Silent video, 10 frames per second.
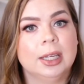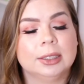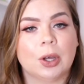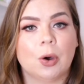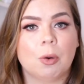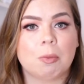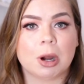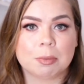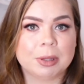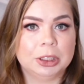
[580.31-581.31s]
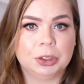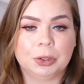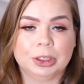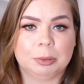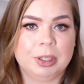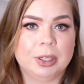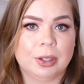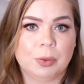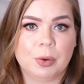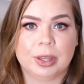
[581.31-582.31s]
So marketplace, you can just be
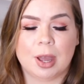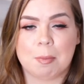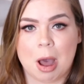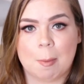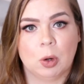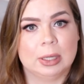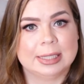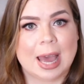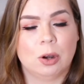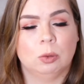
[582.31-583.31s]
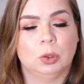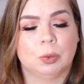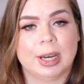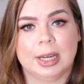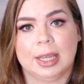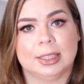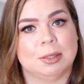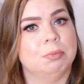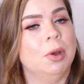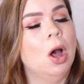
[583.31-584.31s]
dealing with a mom or a dad who's ready to get
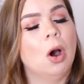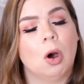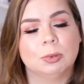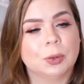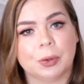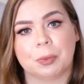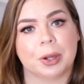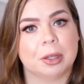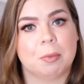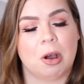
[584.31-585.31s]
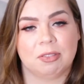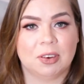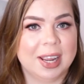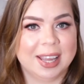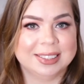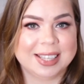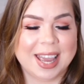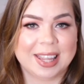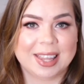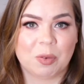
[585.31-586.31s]
some homeschooling curriculum off their hands,
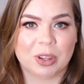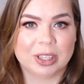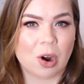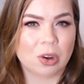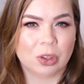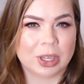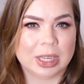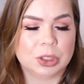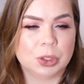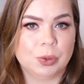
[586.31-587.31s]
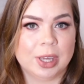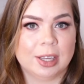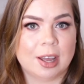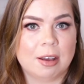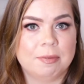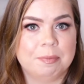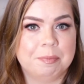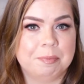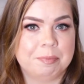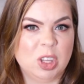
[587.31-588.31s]
and they really aren't looking to get a
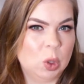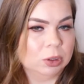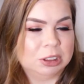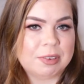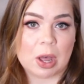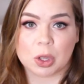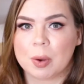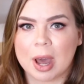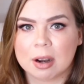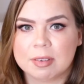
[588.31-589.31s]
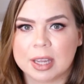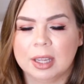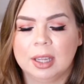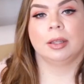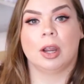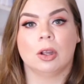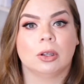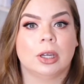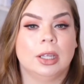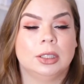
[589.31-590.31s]
huge value out of it. They're
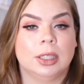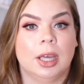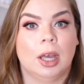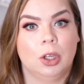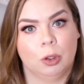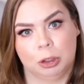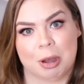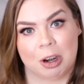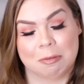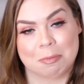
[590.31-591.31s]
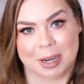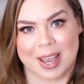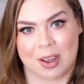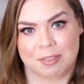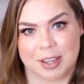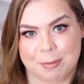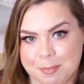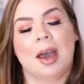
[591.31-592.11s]
looking to get a huge amount of money out of it.